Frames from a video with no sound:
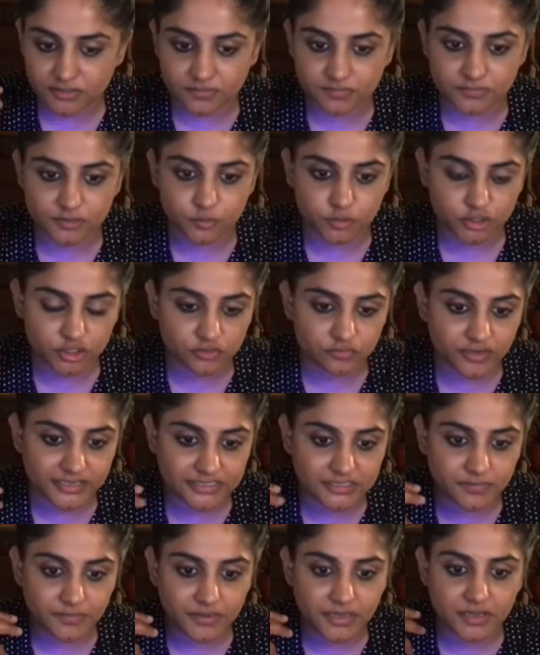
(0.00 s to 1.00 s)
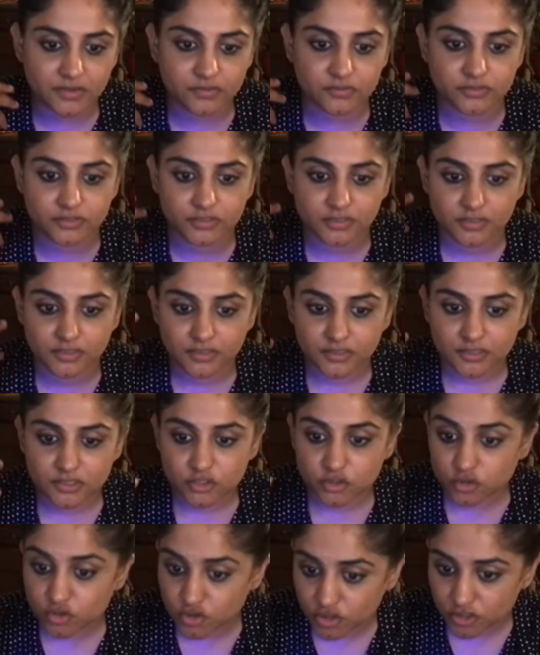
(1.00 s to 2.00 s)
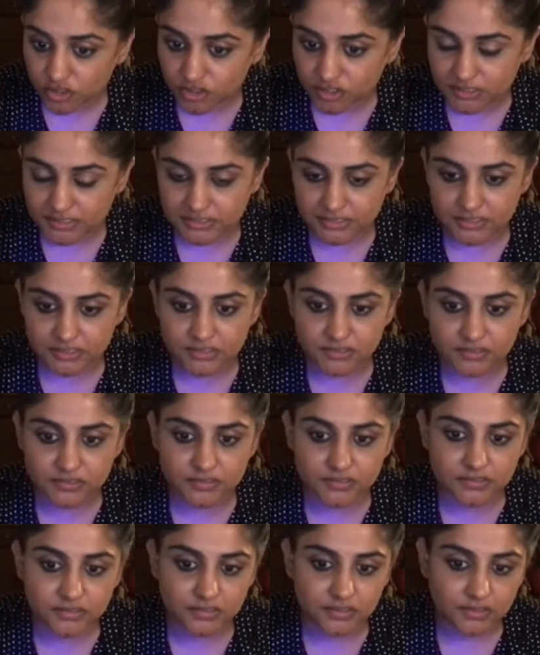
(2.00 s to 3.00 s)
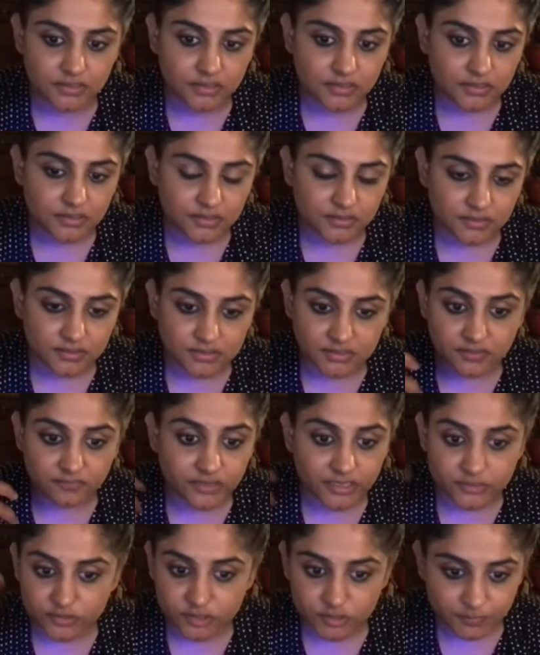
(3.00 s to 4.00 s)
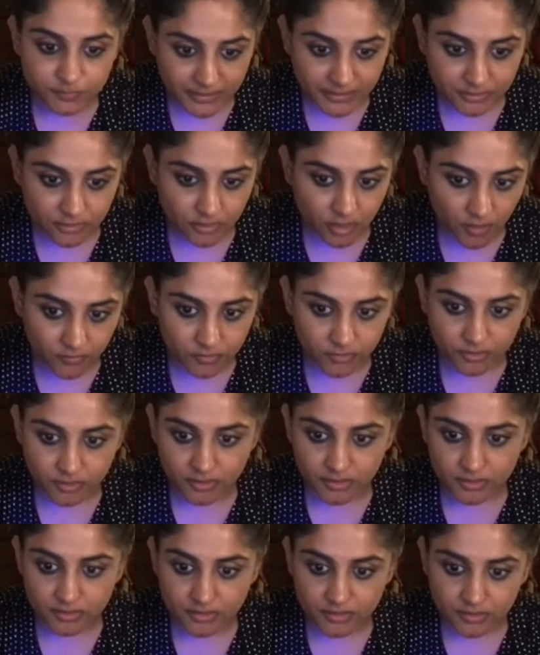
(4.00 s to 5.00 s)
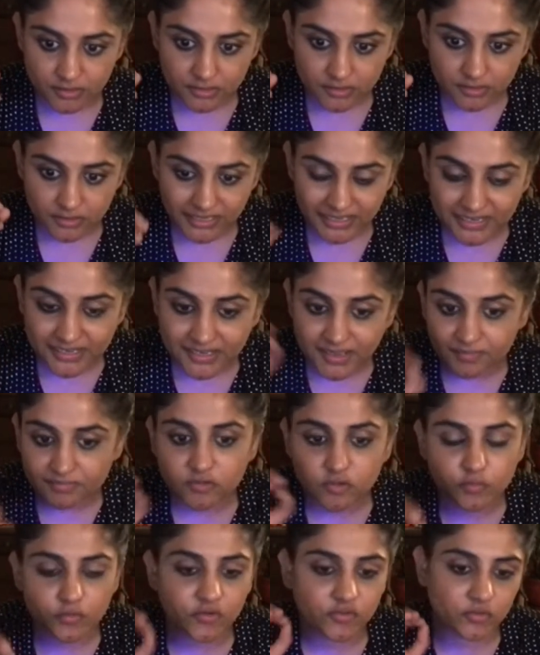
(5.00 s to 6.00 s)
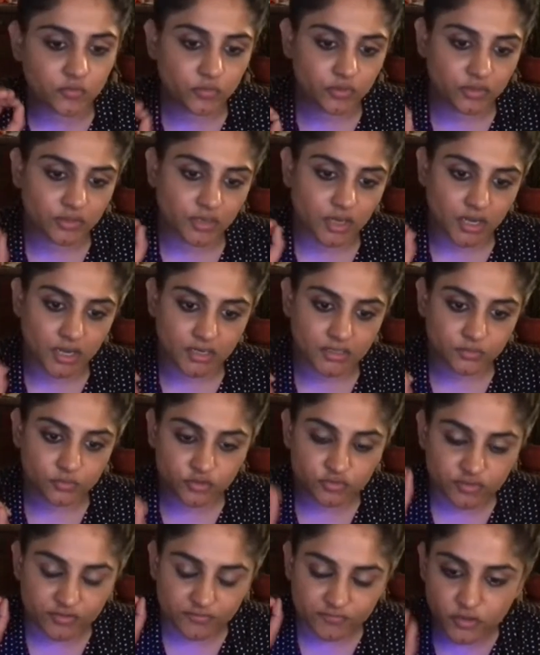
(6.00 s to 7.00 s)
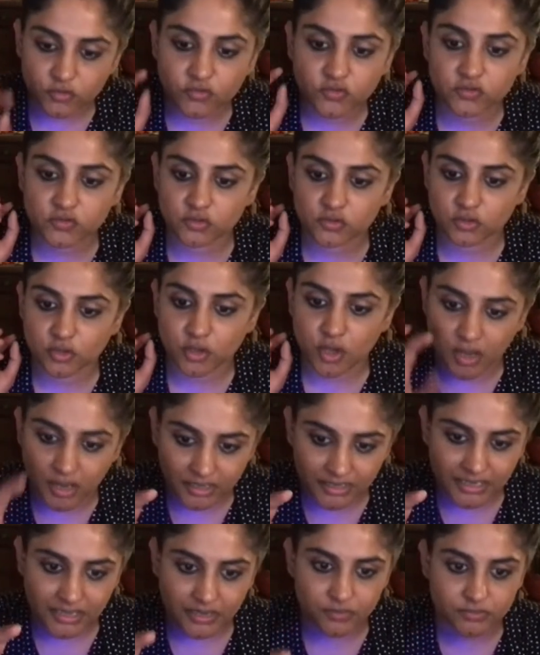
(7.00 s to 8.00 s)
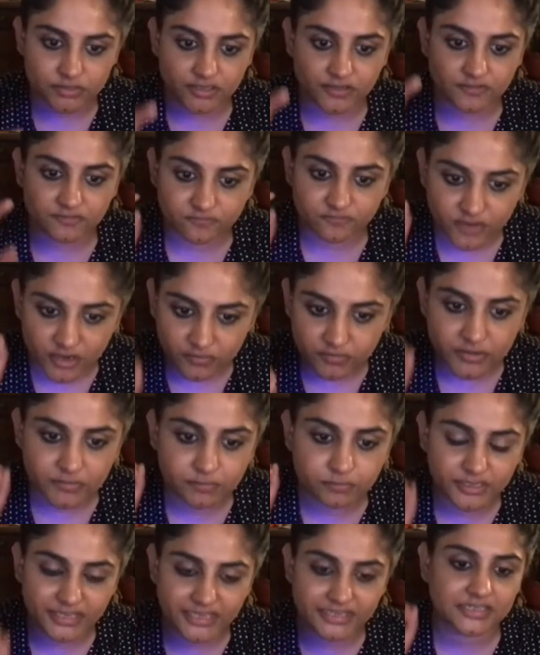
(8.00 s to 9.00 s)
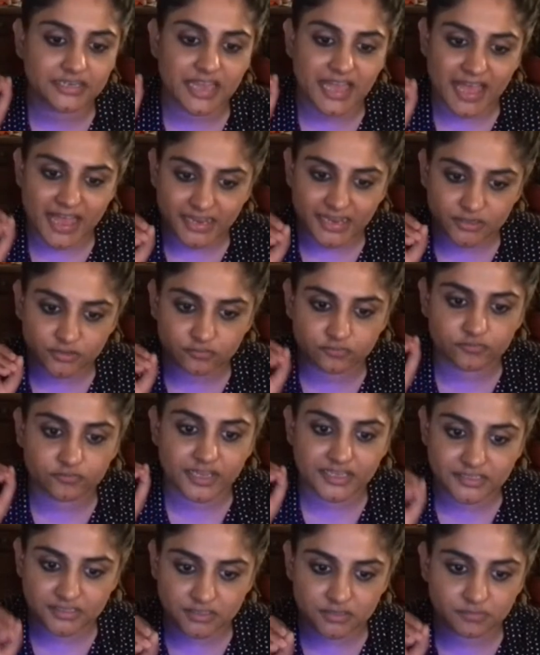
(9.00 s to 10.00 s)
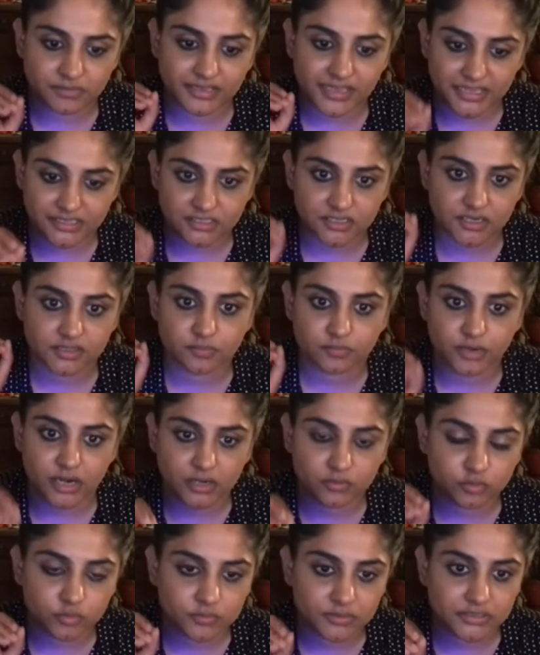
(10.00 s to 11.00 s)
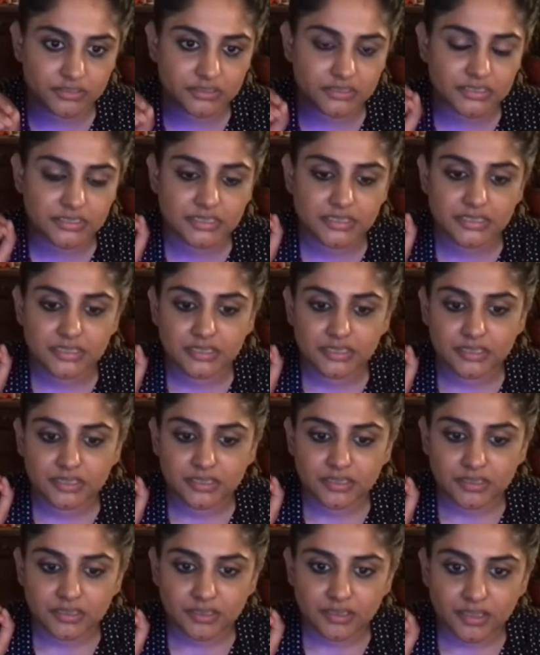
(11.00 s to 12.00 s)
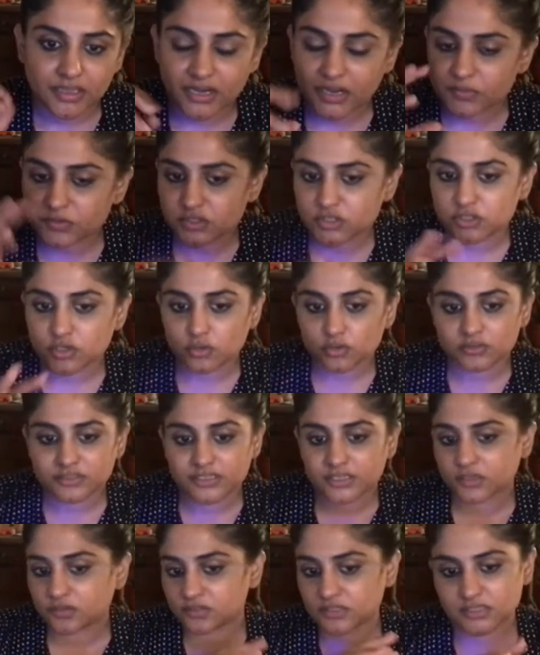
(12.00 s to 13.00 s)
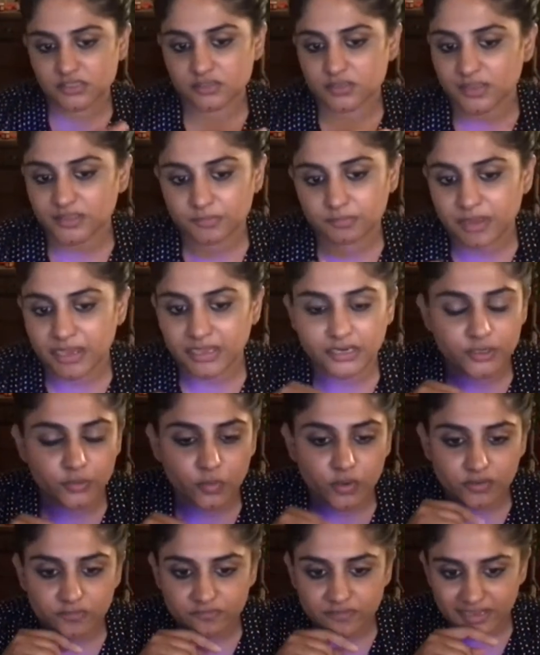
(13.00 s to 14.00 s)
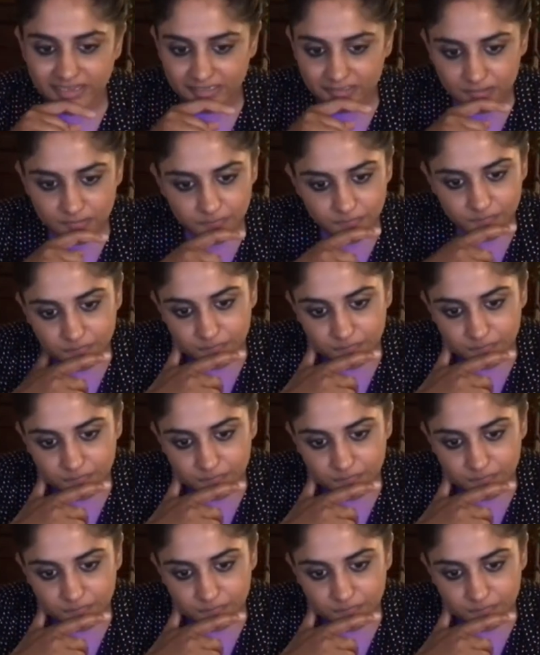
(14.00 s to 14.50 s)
This person writes about social justice. This is a well-respected author. And yet this person would refuse to call out a very blatant act of racism against another brown woman. And I was told that, this is not the battle you want to fight.